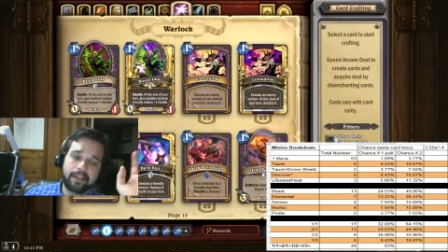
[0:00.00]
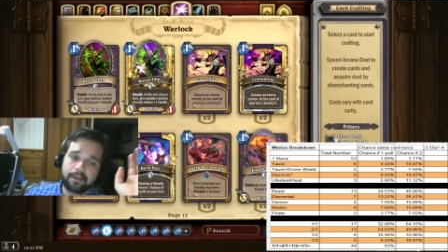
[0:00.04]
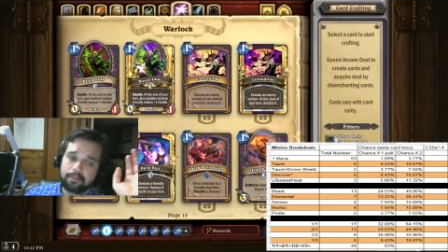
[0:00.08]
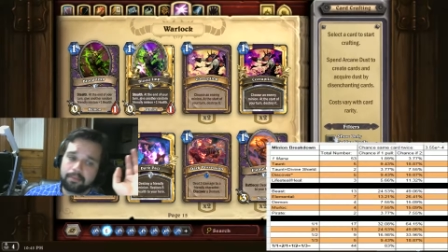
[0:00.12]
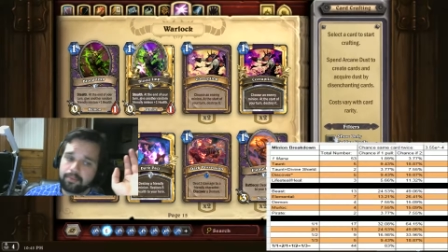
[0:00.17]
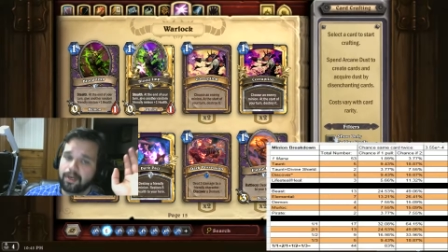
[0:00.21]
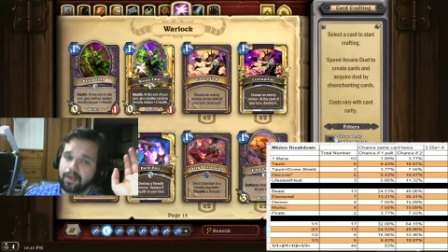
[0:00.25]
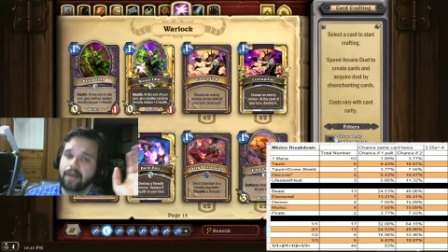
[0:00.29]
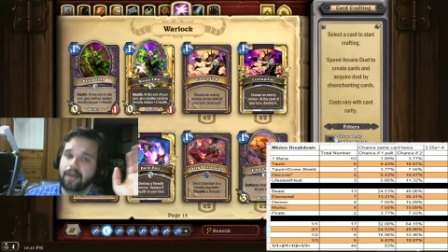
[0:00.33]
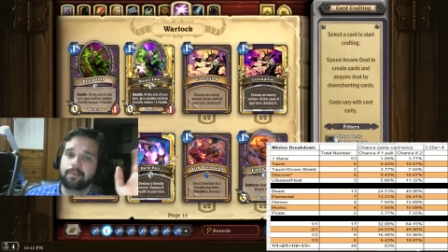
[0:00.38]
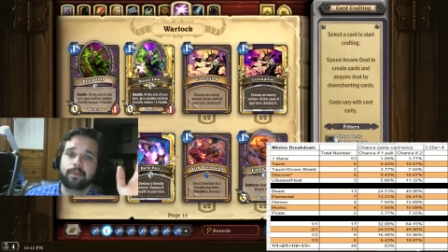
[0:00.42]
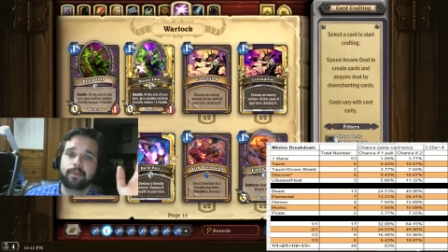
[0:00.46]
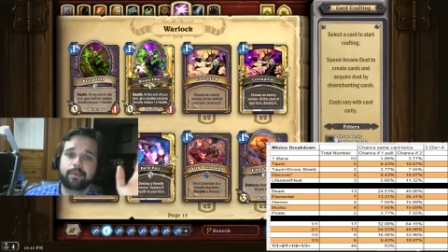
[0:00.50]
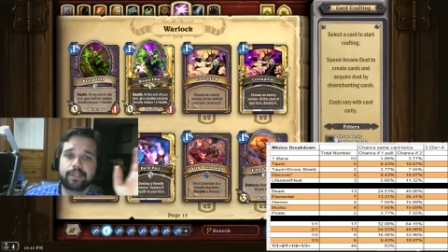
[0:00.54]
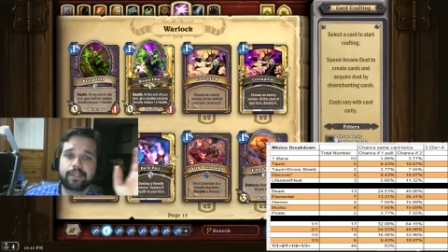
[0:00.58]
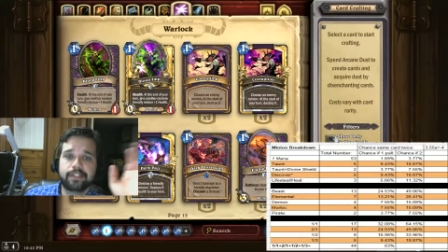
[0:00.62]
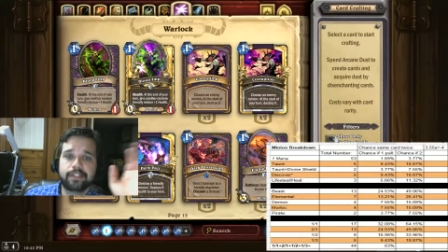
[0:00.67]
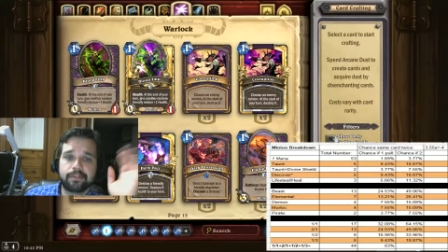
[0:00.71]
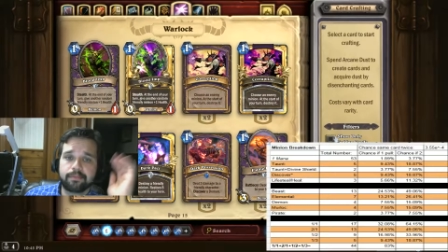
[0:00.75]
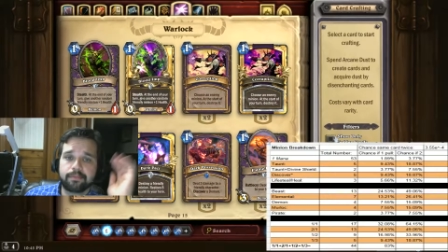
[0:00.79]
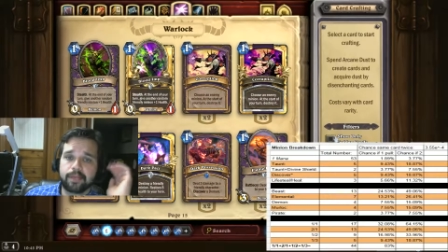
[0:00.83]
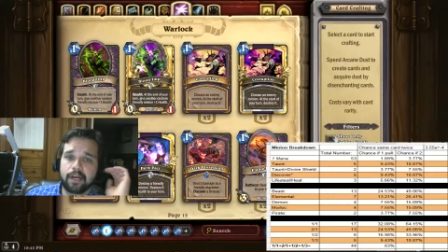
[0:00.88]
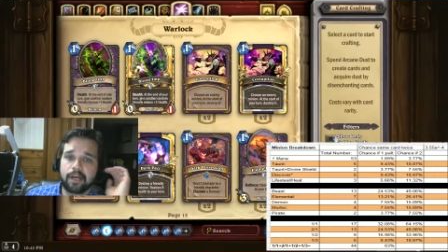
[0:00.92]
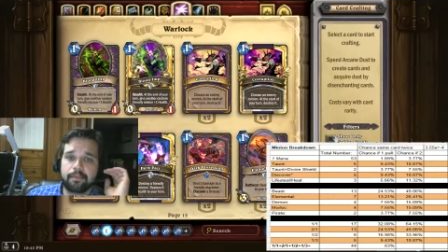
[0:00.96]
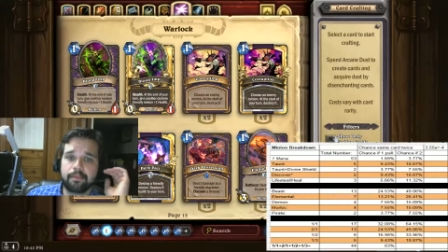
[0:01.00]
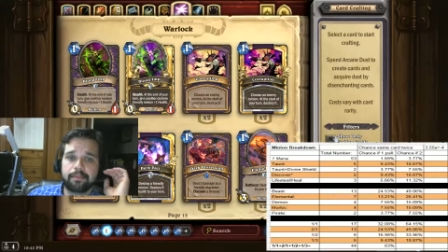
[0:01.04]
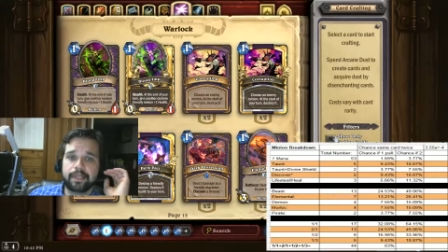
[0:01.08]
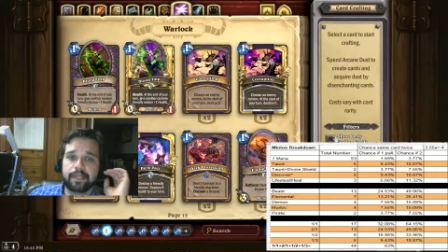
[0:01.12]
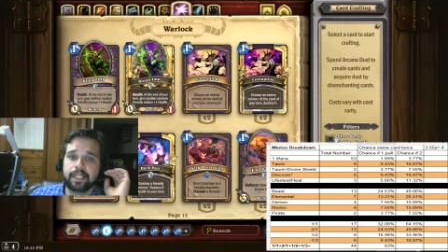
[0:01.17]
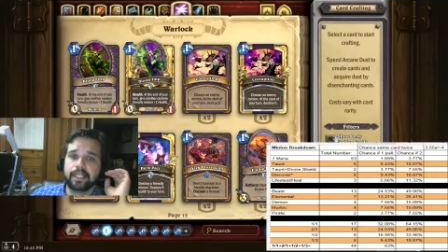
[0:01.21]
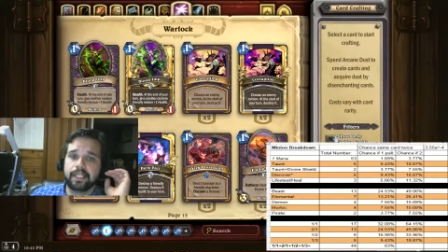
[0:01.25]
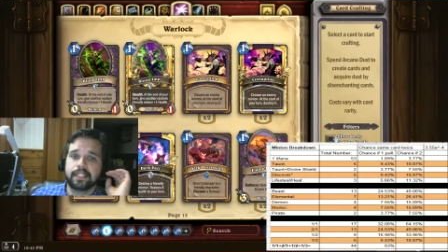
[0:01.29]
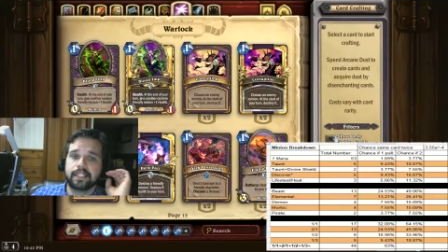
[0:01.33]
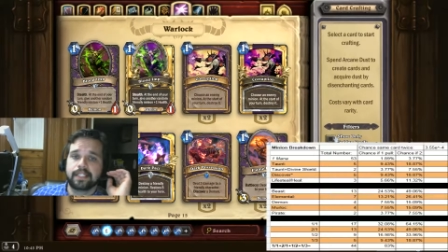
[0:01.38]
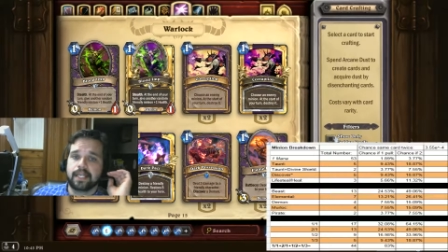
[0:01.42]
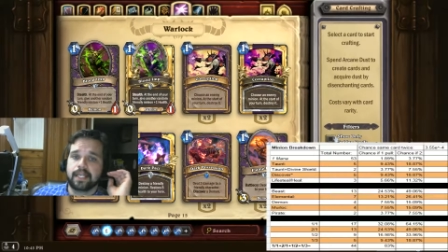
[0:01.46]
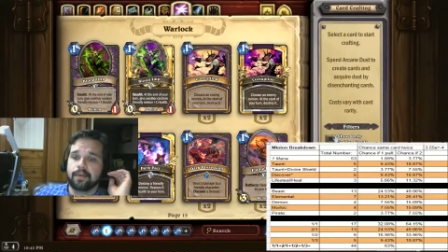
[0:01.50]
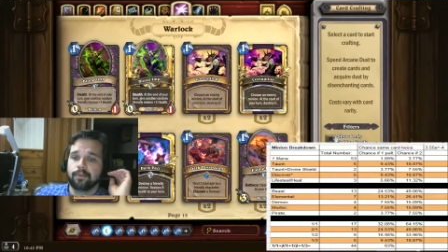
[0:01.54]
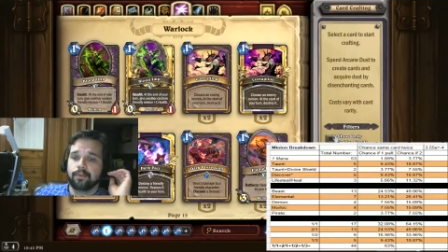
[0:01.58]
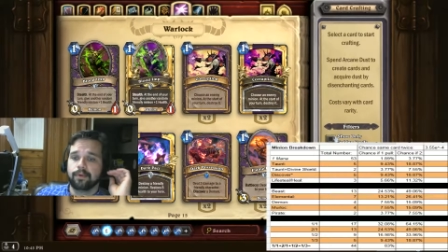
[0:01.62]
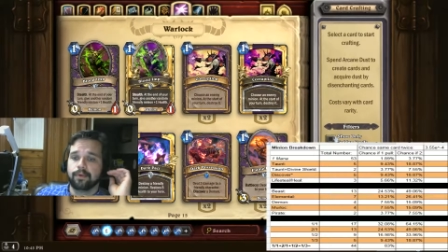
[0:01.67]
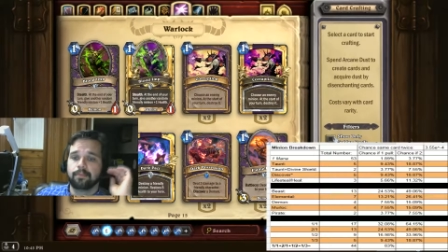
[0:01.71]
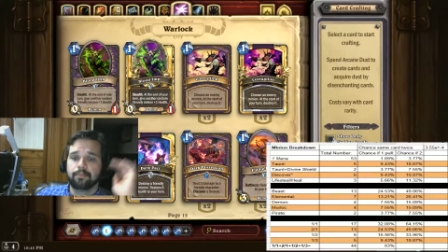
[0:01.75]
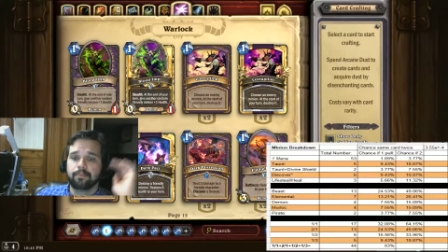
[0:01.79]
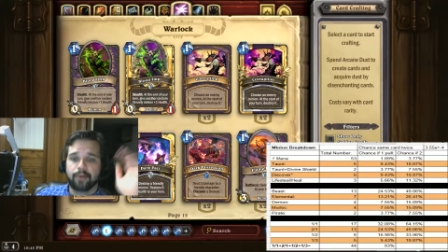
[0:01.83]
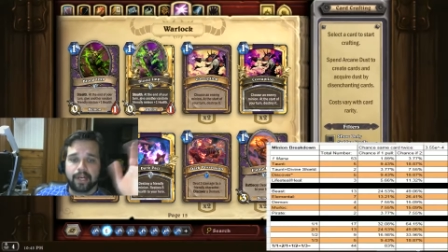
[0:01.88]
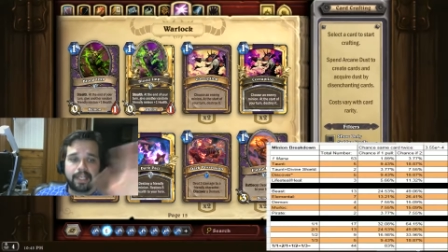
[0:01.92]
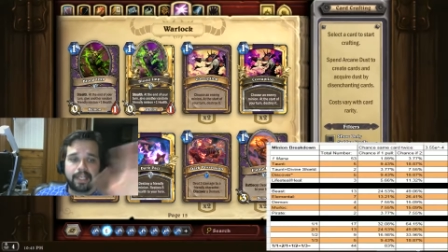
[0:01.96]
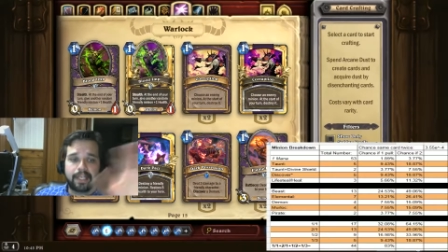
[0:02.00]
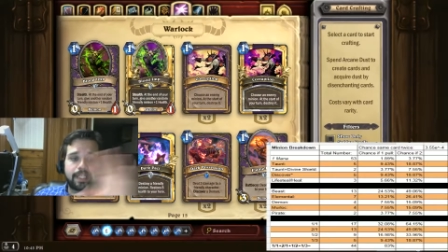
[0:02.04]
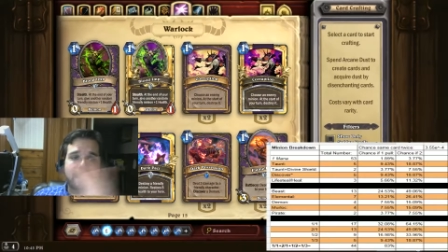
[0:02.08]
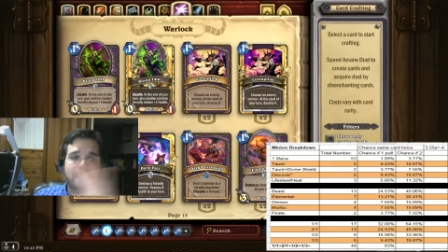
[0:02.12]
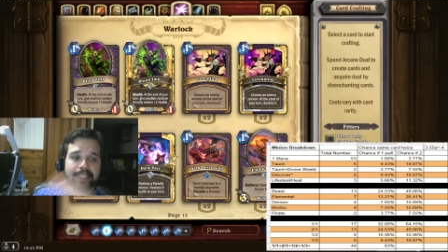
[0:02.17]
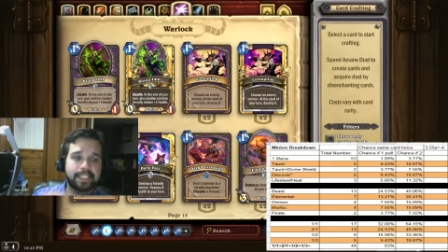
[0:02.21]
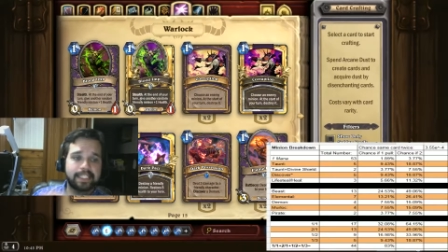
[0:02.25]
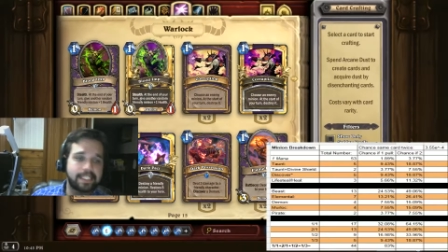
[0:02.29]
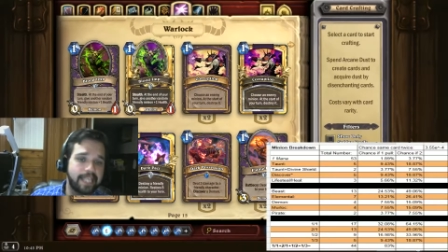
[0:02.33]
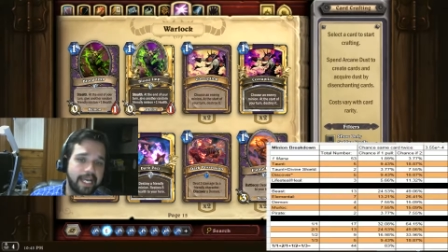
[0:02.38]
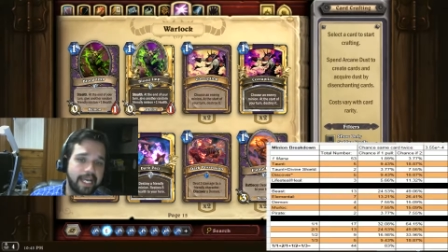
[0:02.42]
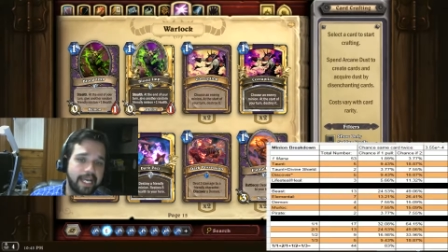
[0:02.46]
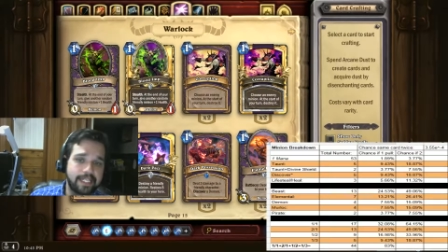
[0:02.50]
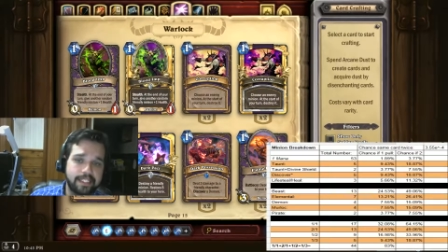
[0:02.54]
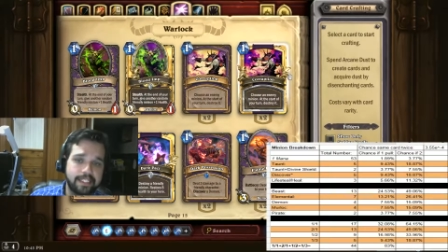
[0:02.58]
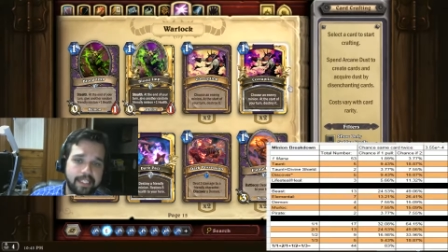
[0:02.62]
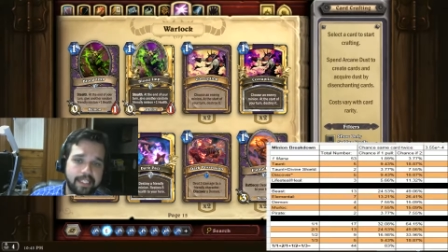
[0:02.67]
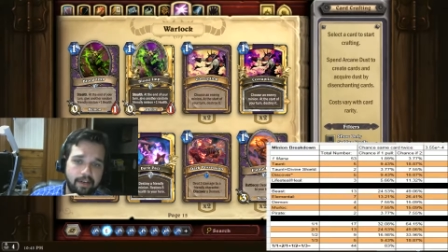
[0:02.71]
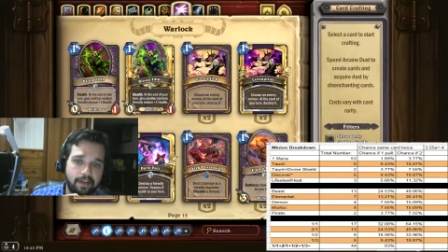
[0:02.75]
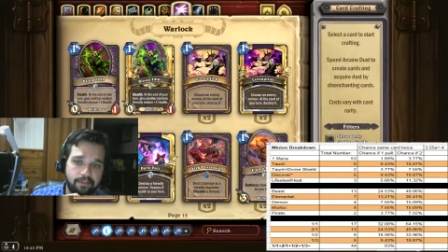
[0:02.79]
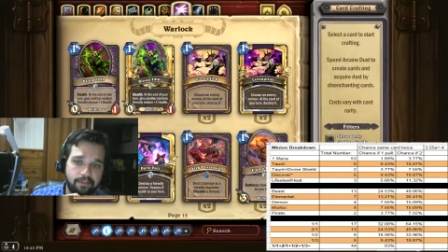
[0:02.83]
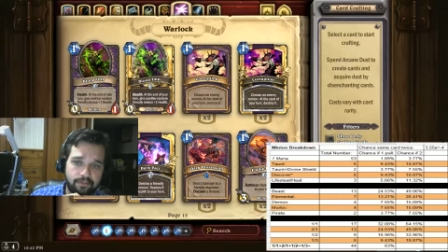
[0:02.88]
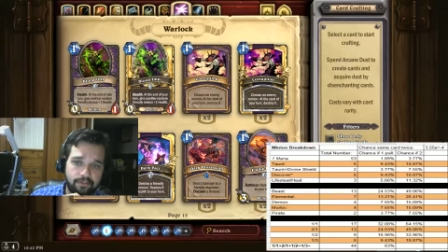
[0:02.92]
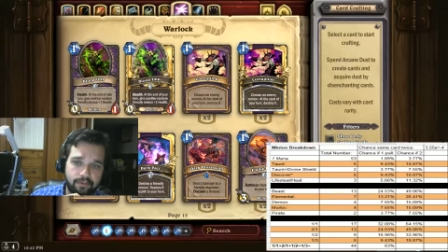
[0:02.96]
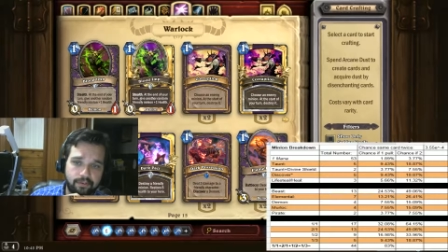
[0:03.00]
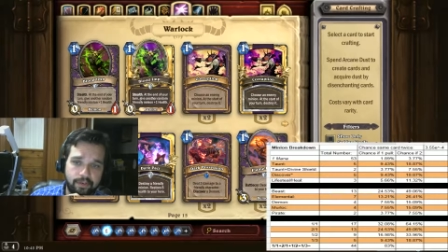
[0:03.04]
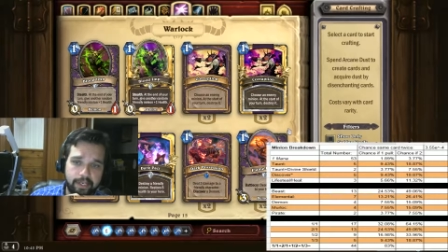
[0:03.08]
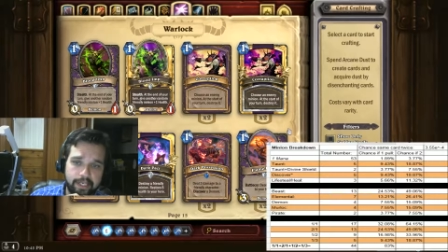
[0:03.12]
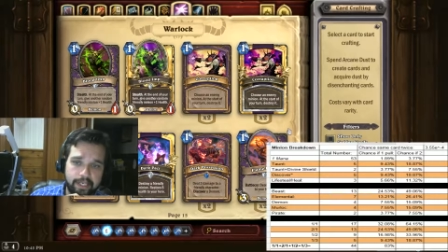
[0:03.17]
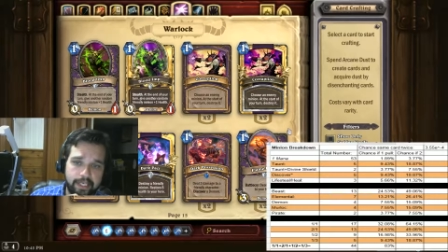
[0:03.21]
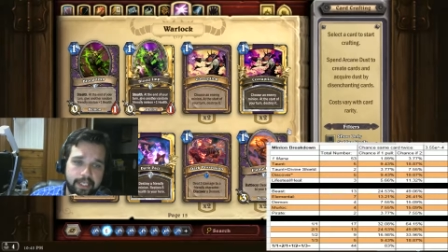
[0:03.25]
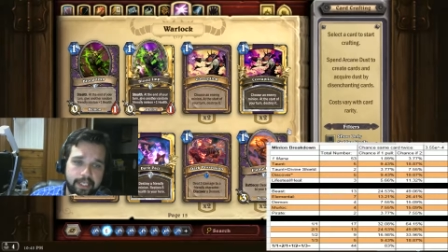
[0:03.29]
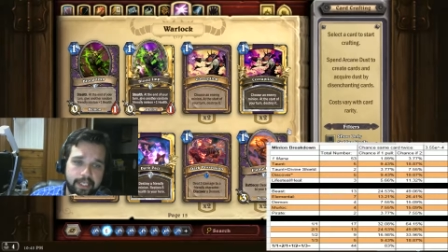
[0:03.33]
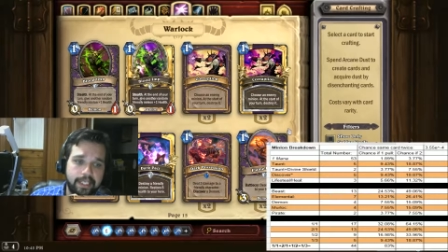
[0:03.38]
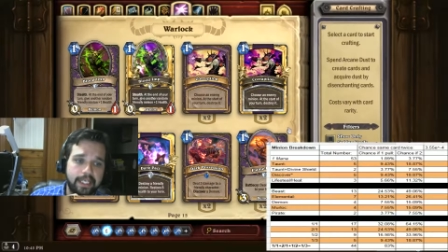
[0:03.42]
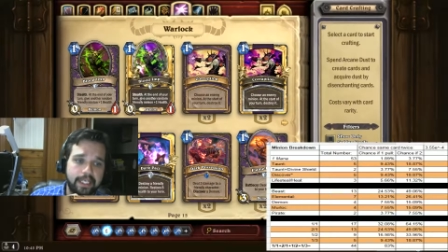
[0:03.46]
probably some companies, that will break these stats down for you.